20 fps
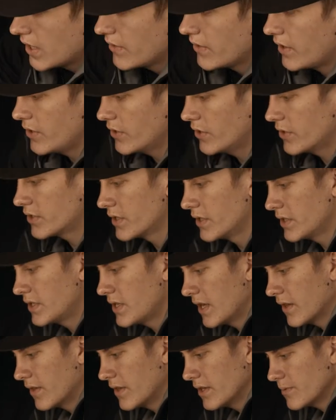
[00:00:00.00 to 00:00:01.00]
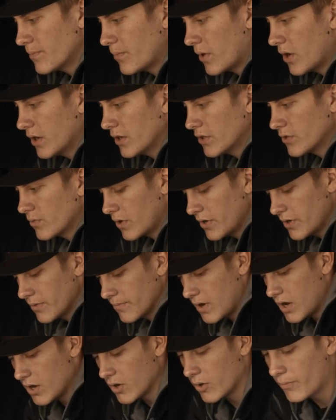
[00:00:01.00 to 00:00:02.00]
Then you're just going to take, this part is where your
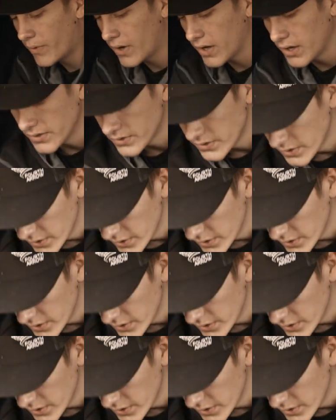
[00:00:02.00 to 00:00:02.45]
monopod is